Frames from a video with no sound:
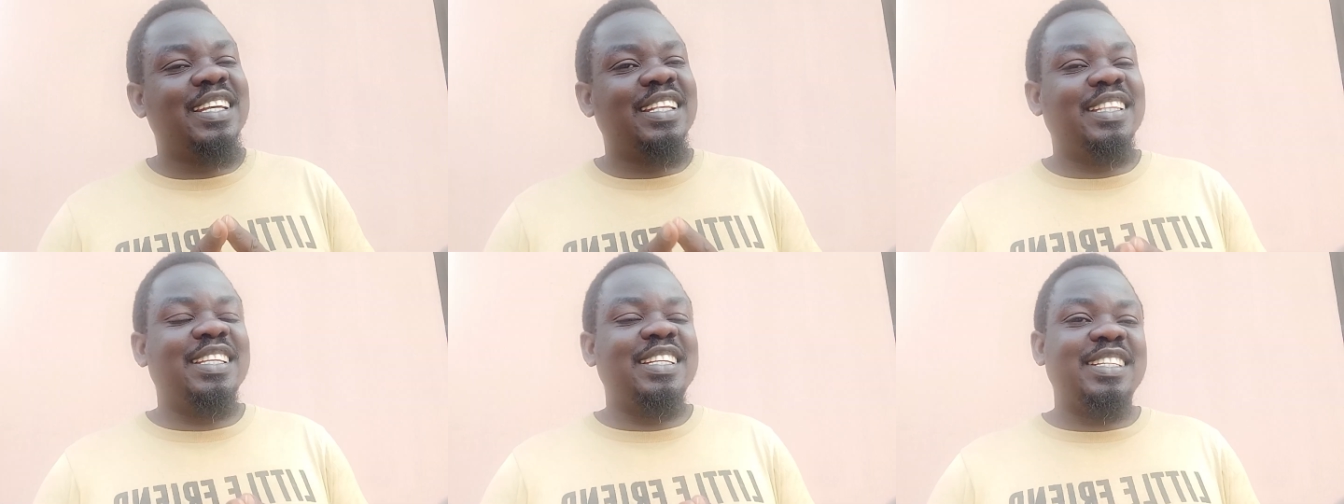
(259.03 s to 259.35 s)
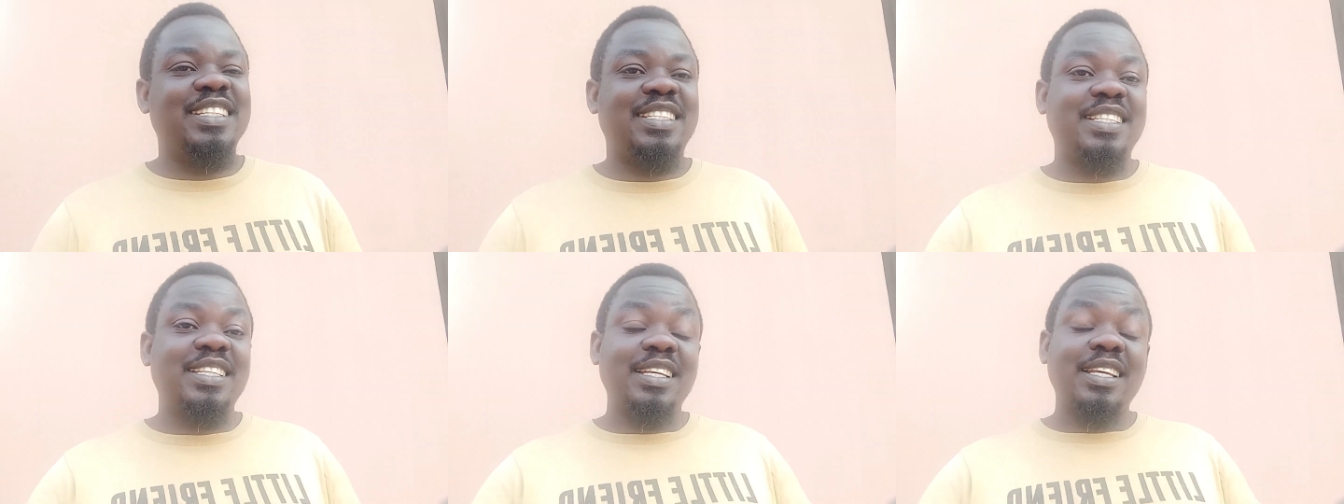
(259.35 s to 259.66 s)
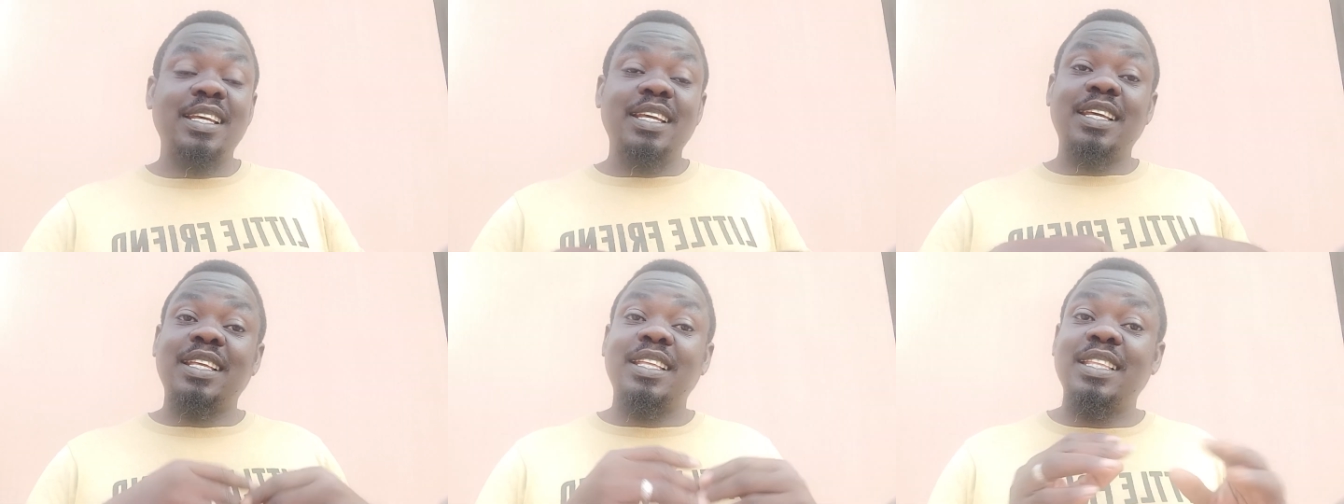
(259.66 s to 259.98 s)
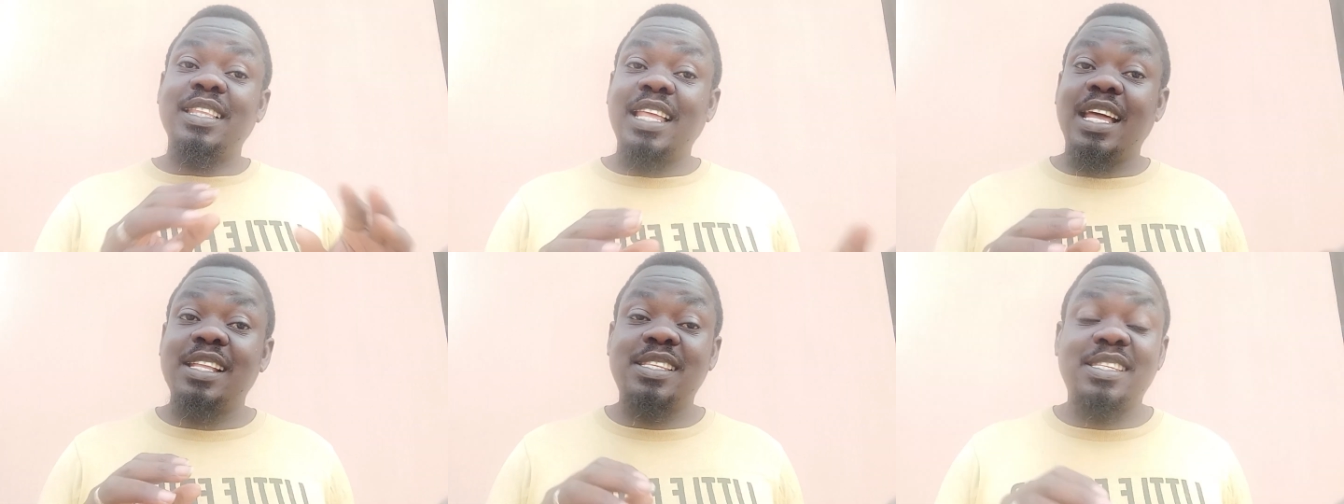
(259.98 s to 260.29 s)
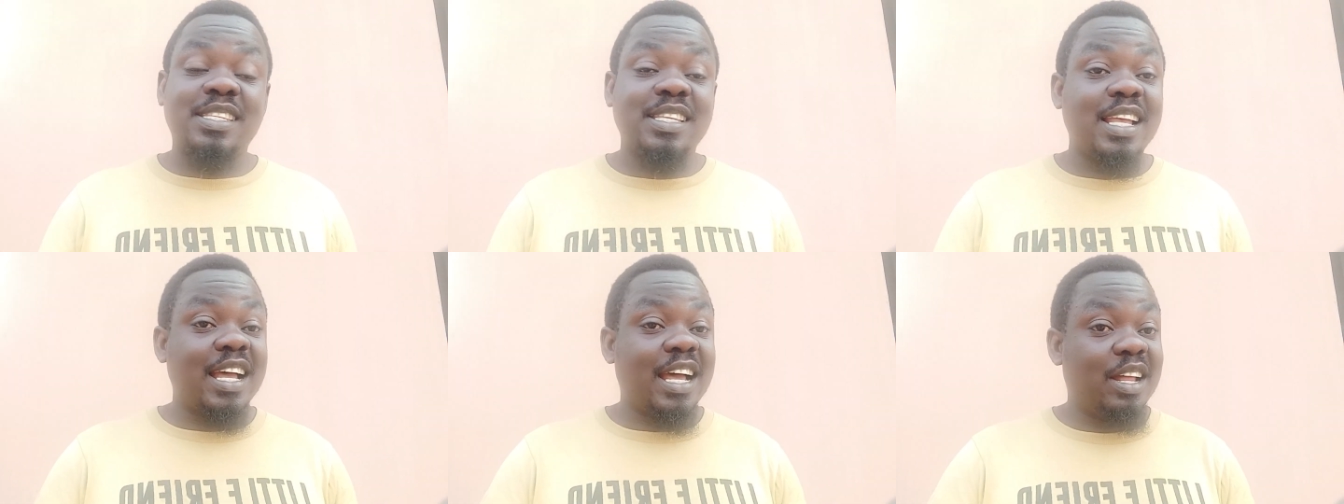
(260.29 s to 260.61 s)
this?
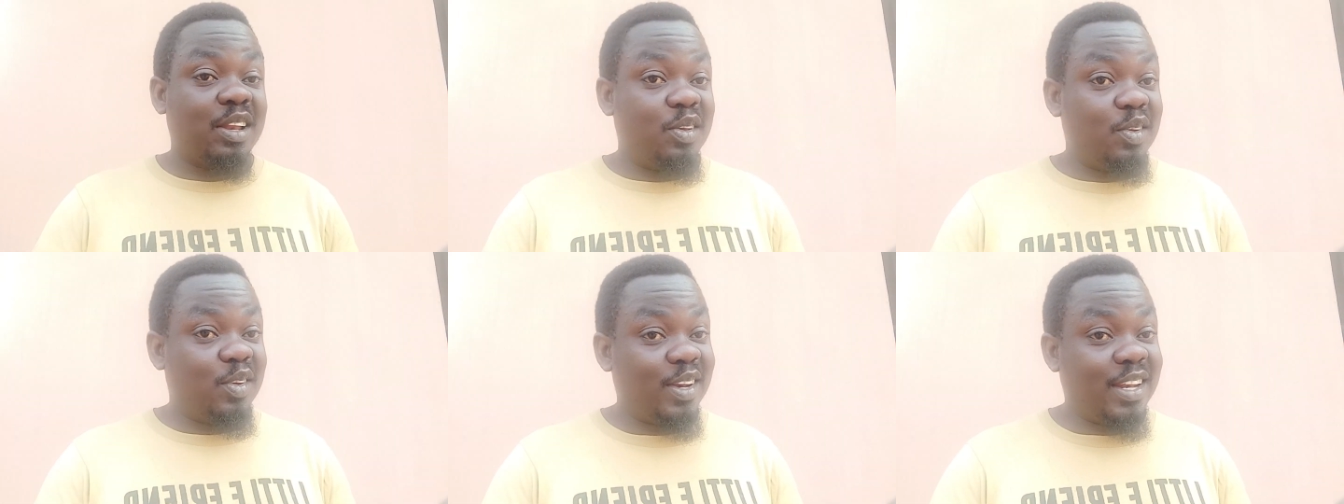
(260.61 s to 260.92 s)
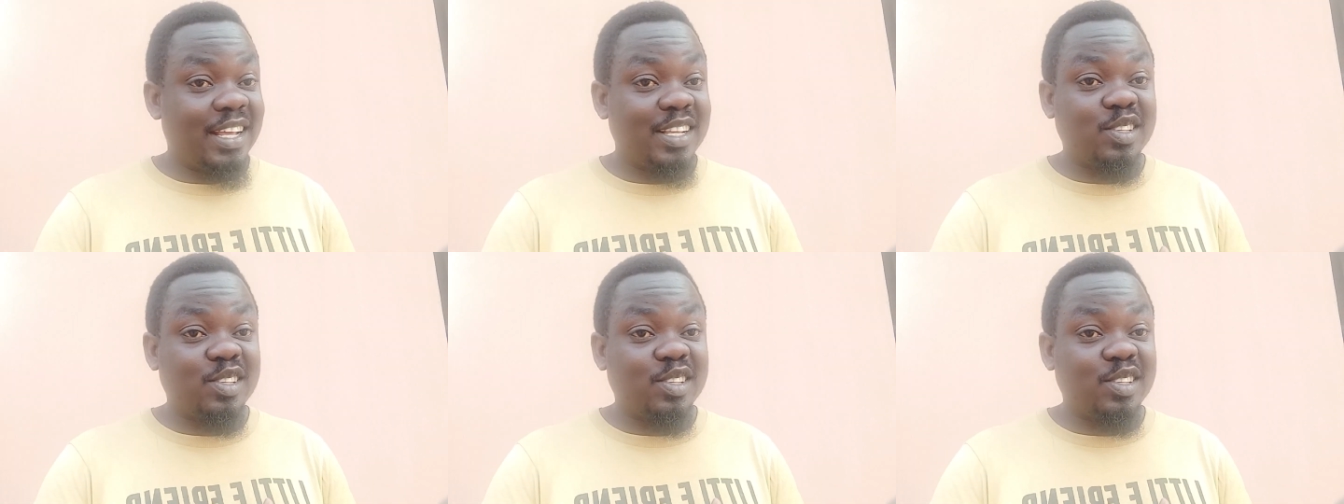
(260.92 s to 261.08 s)
That's another